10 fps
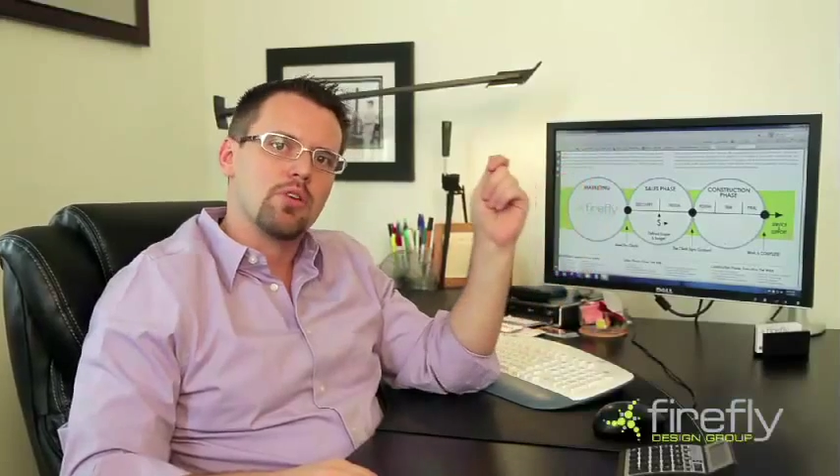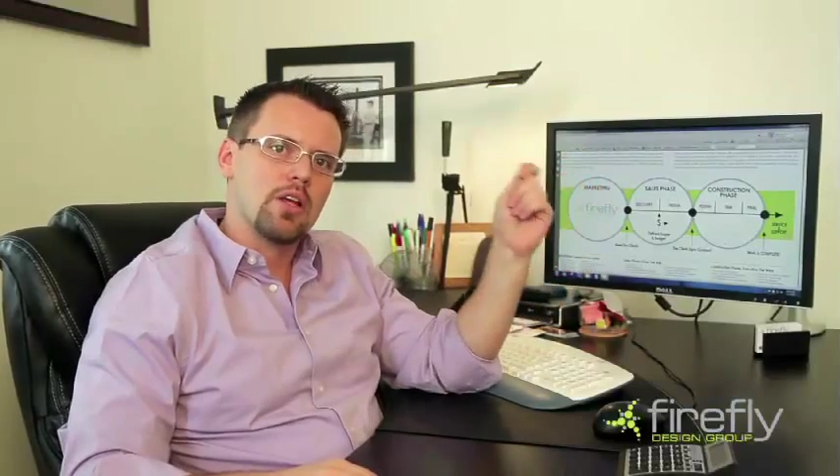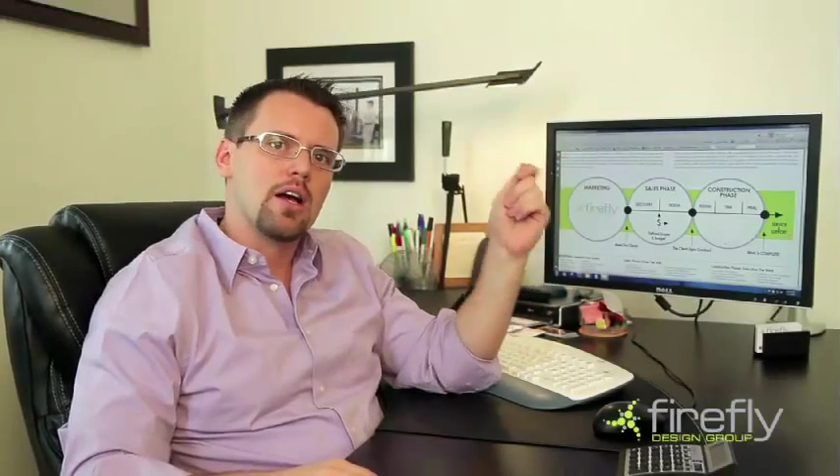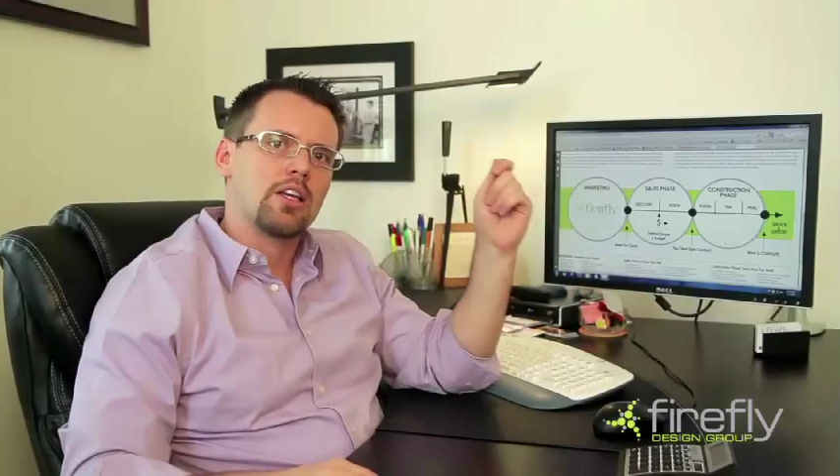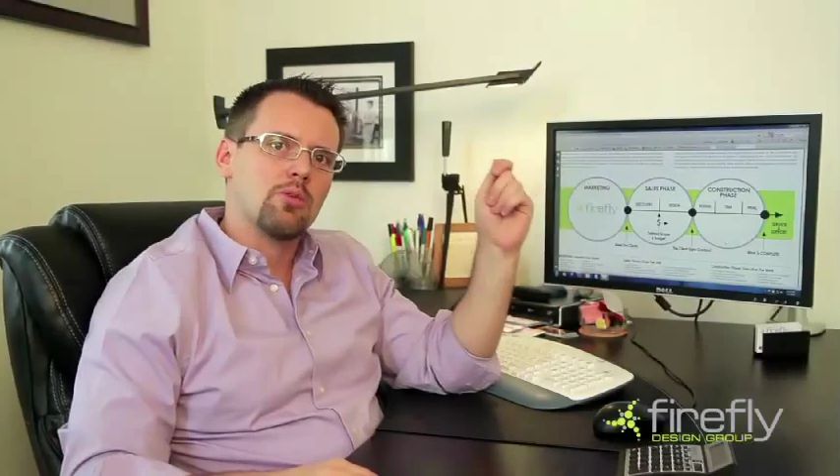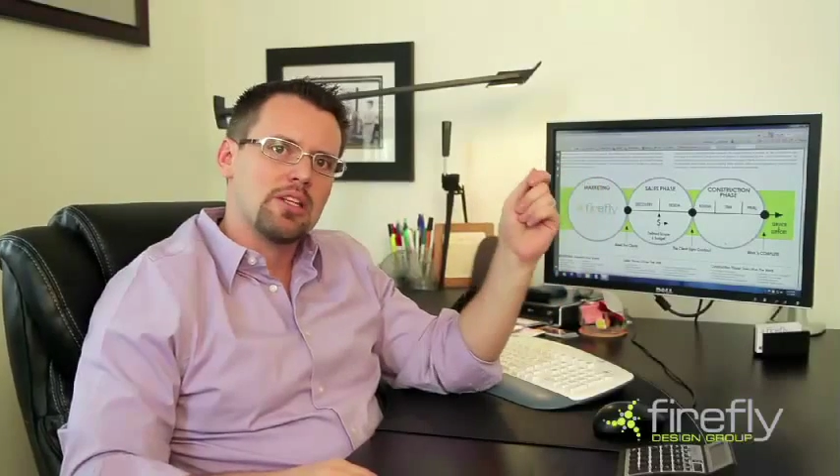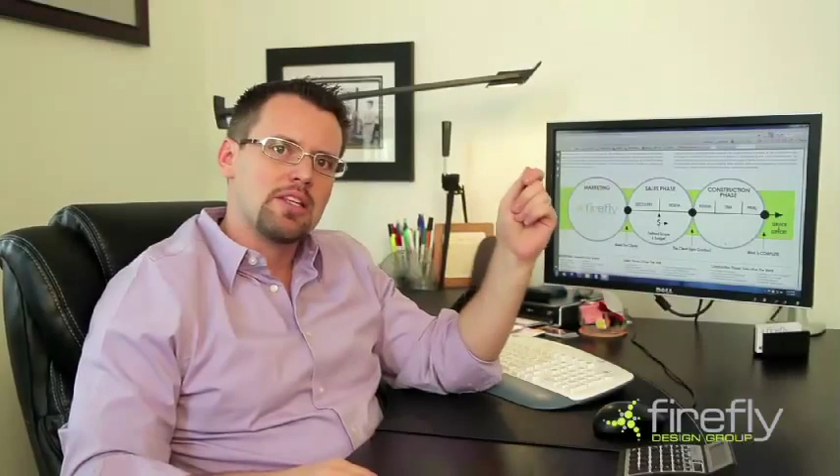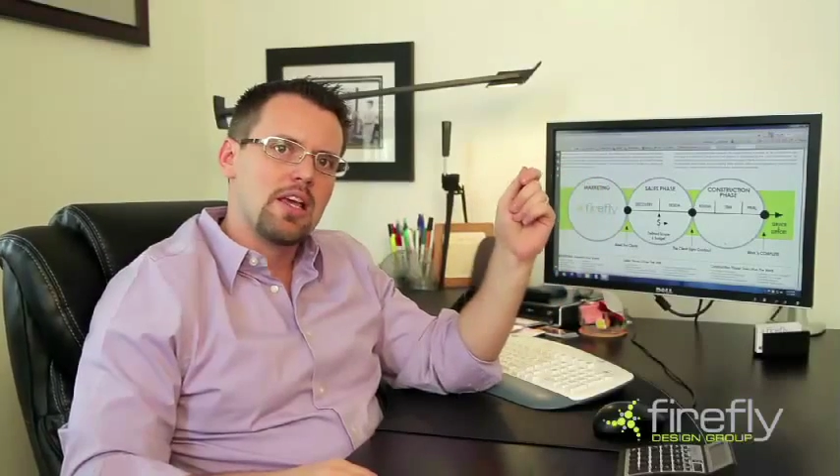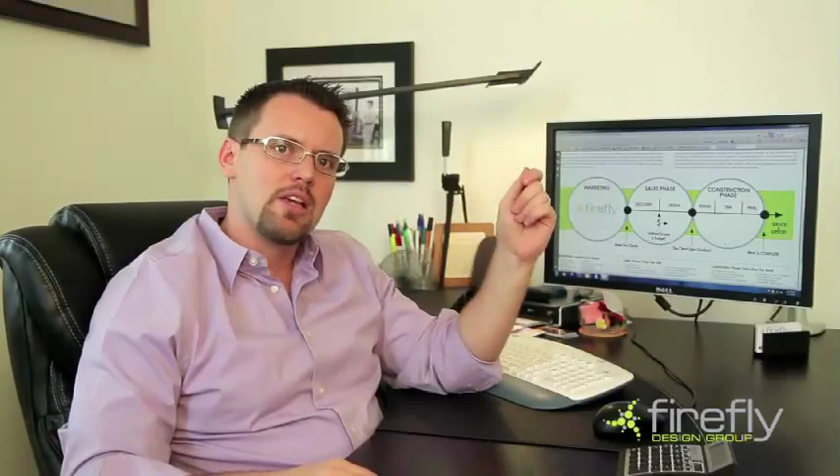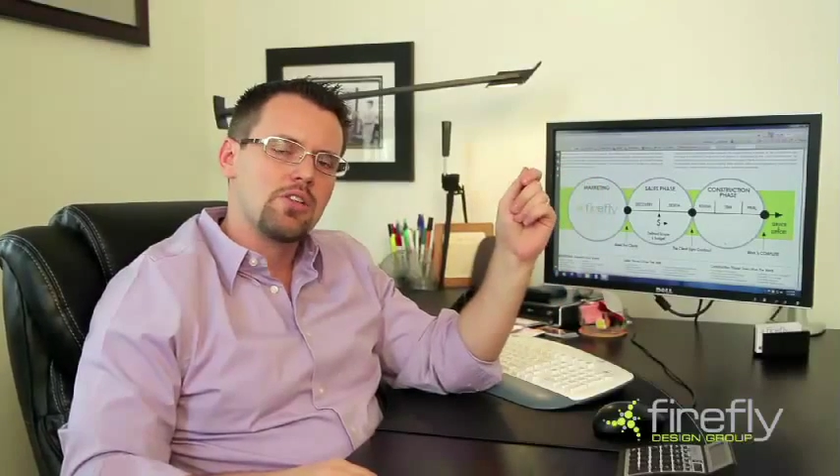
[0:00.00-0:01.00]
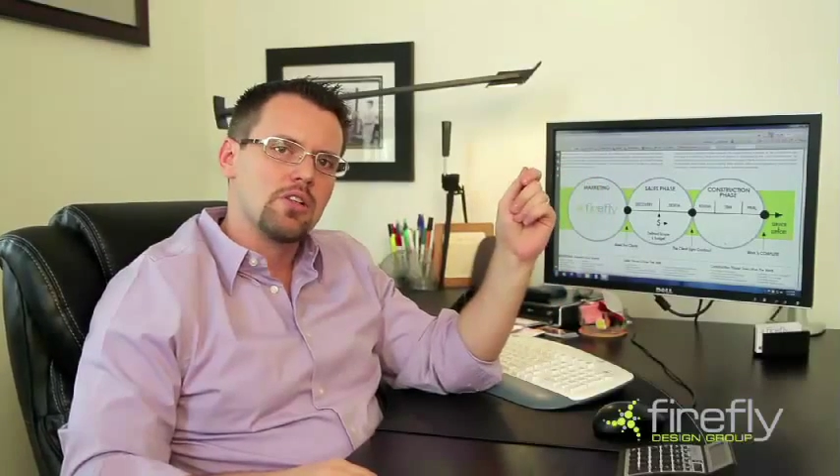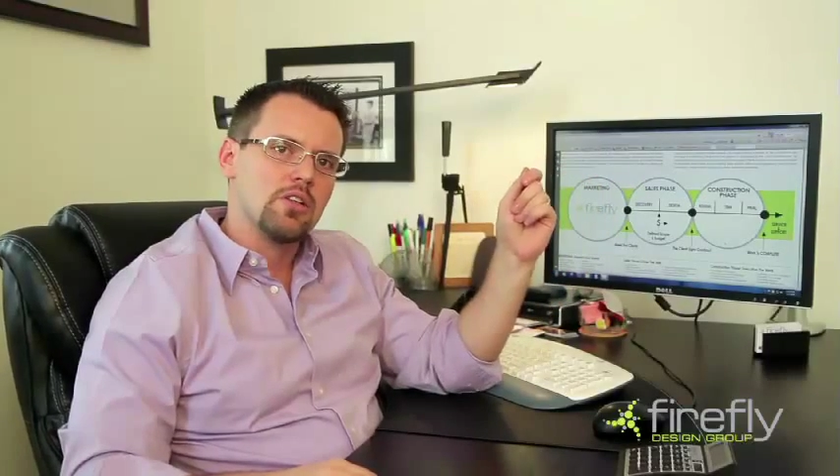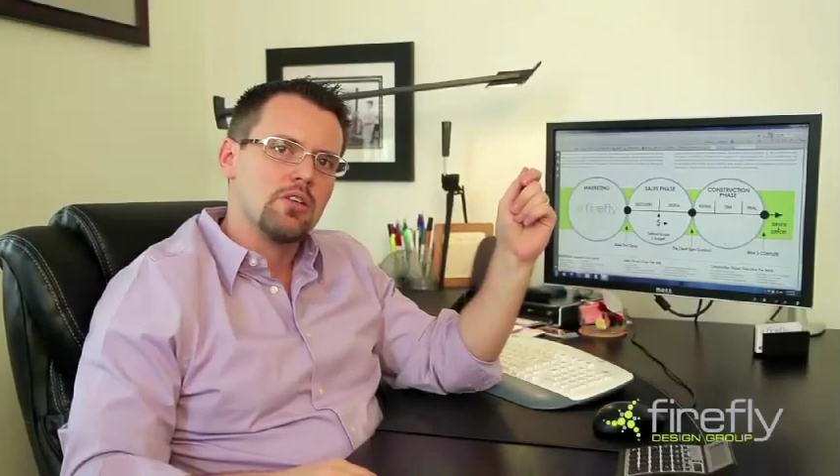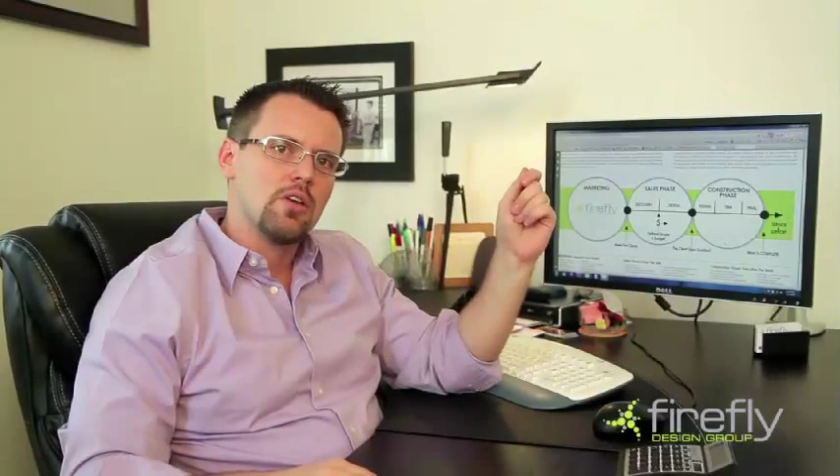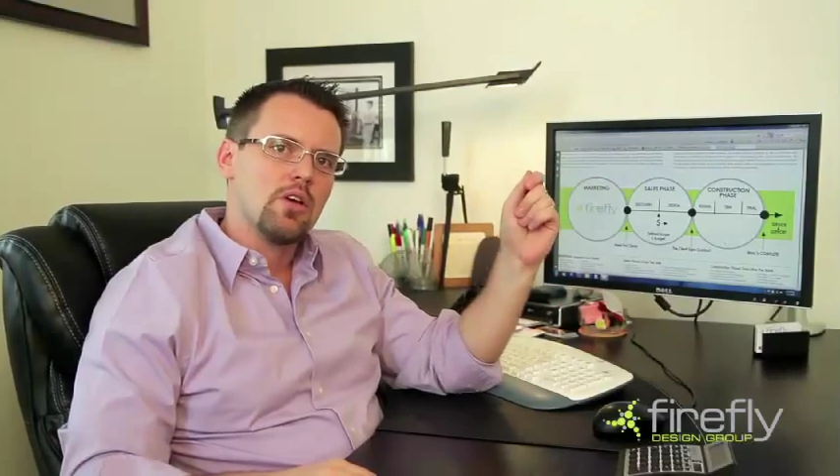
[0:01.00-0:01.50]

documentation